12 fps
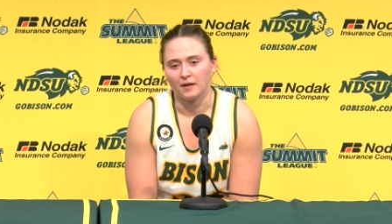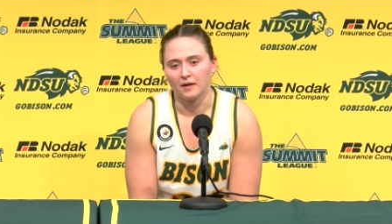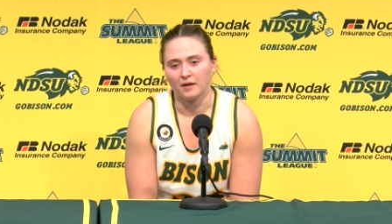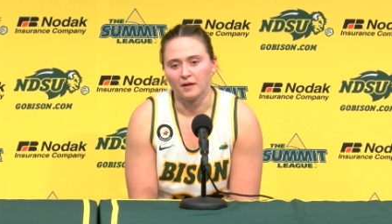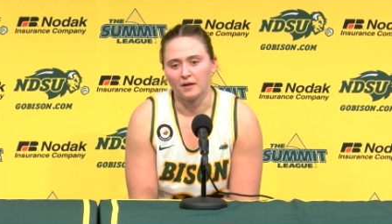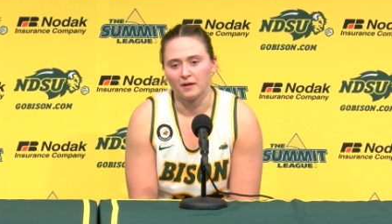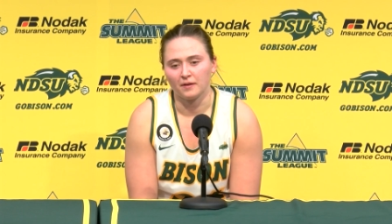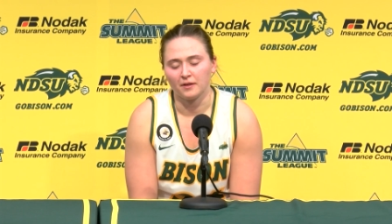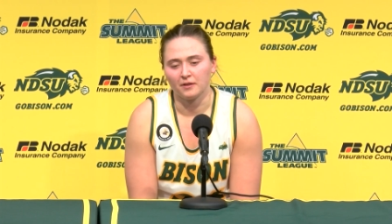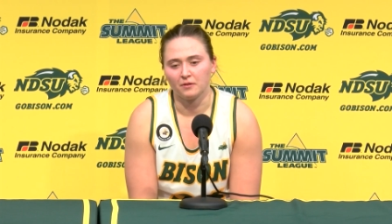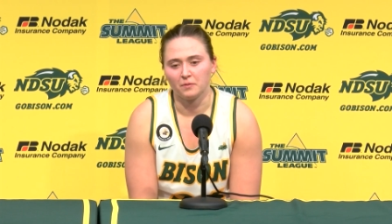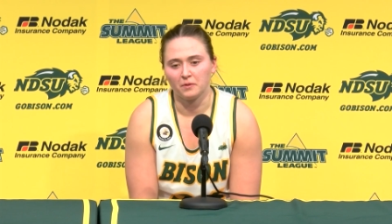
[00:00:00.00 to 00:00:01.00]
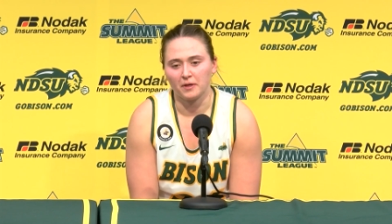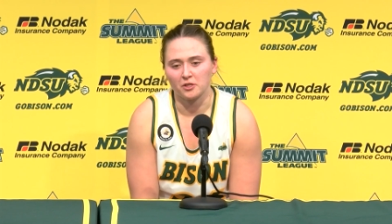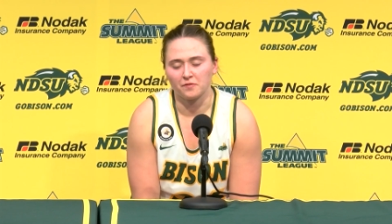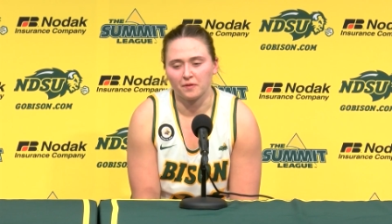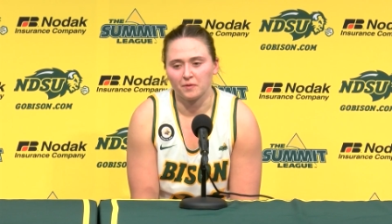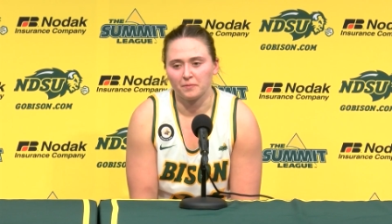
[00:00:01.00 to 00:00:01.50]
Uh, you know, we'll
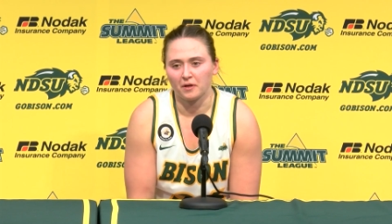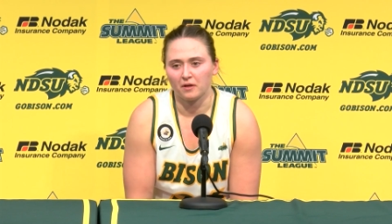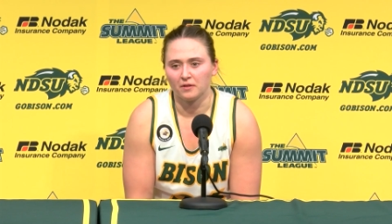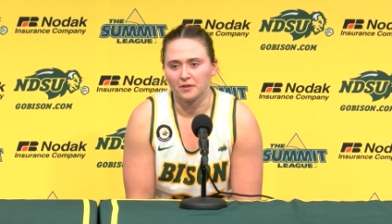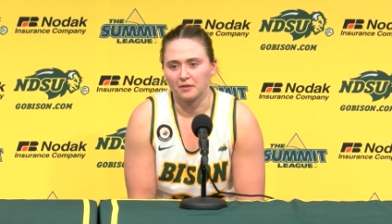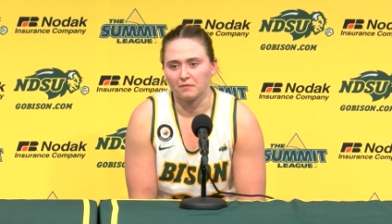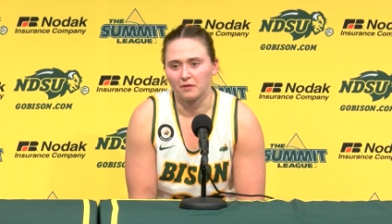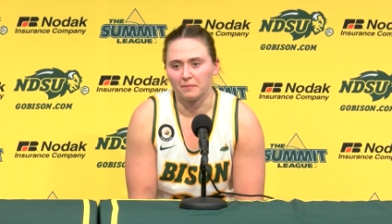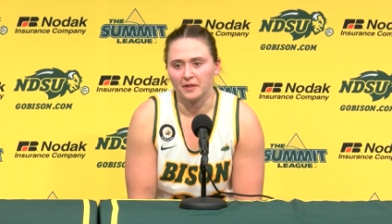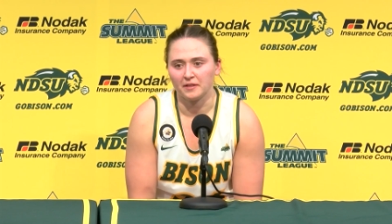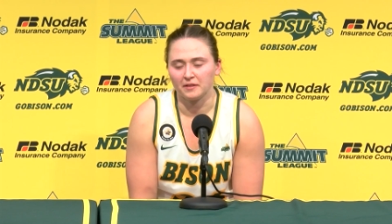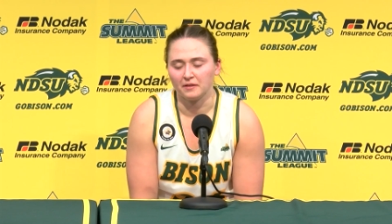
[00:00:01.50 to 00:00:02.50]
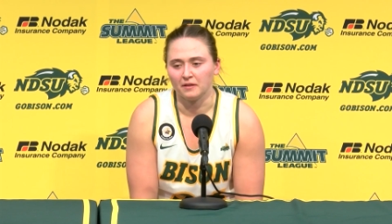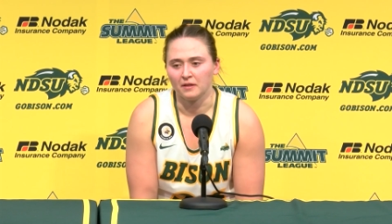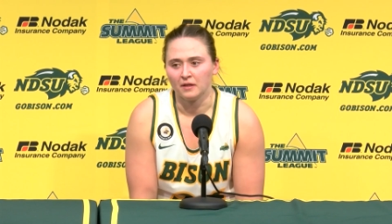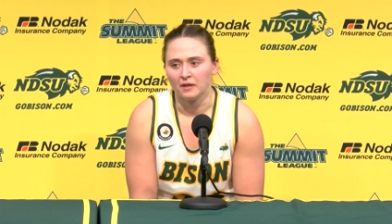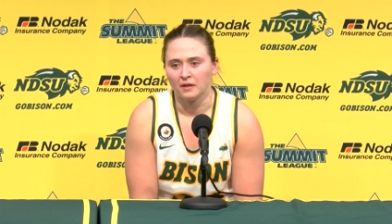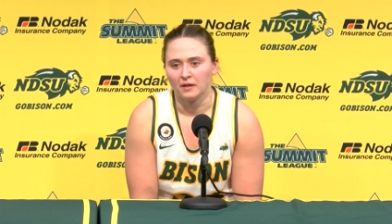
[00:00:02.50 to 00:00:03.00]
watch film tomorrow and learn from it, and
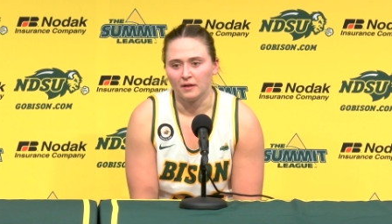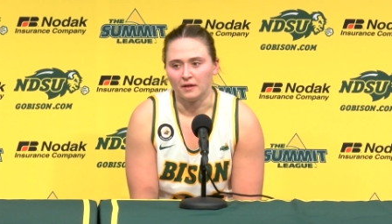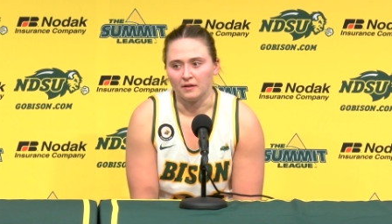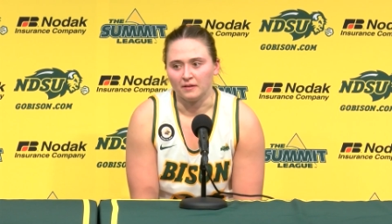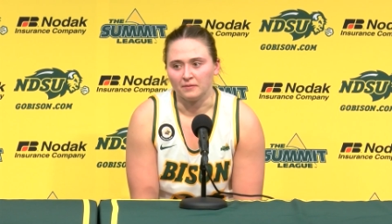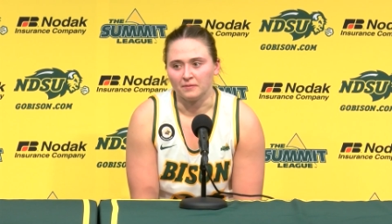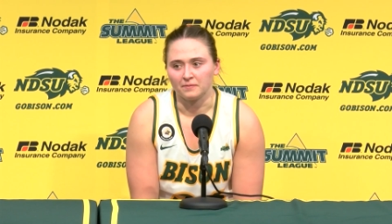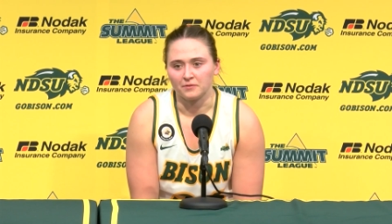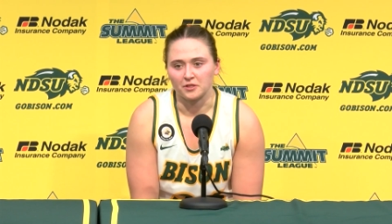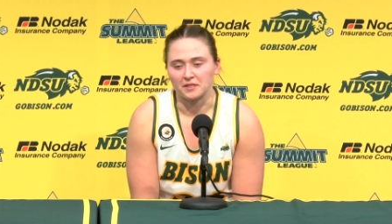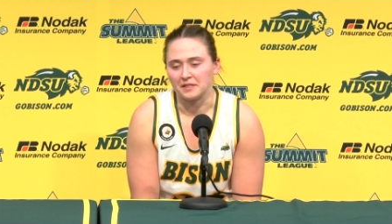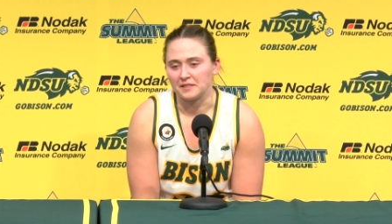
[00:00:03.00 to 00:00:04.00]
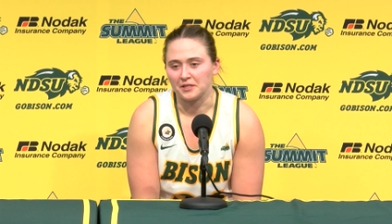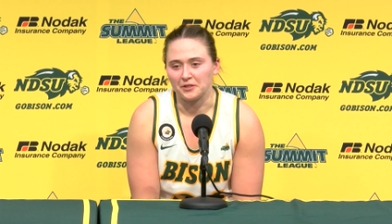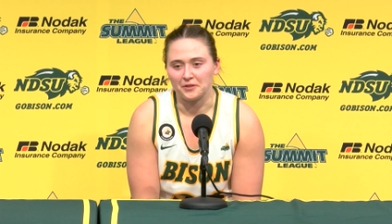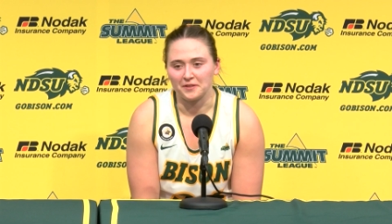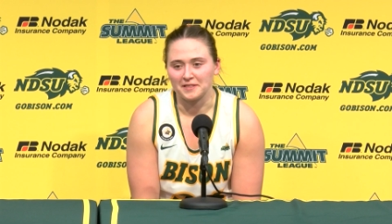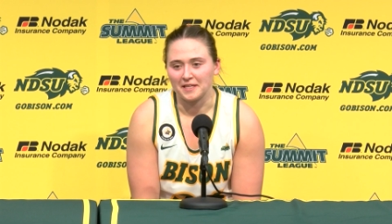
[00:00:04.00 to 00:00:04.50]
uh, just
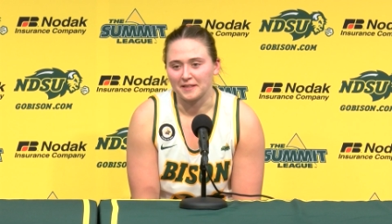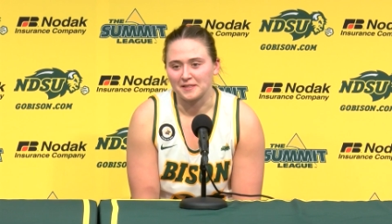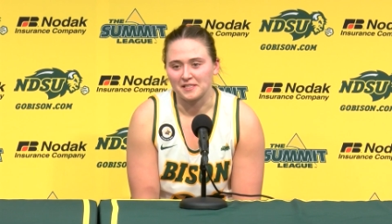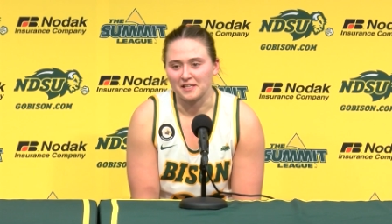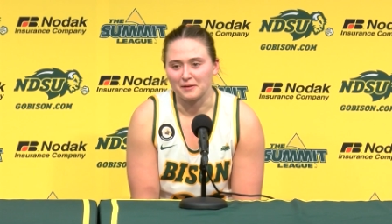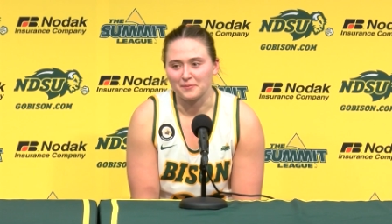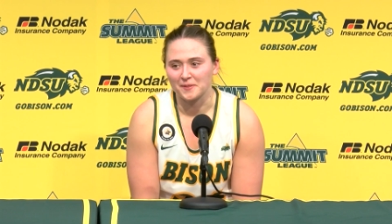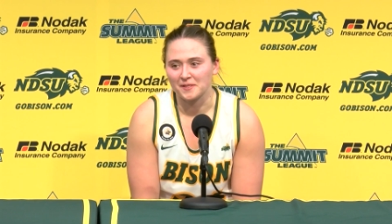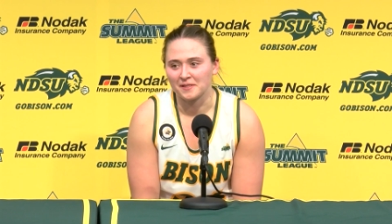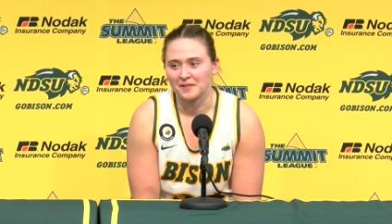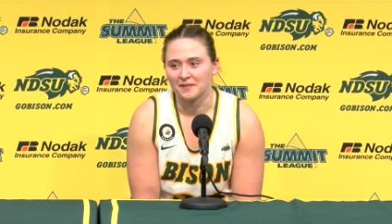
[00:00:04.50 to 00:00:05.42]
continue to take steps.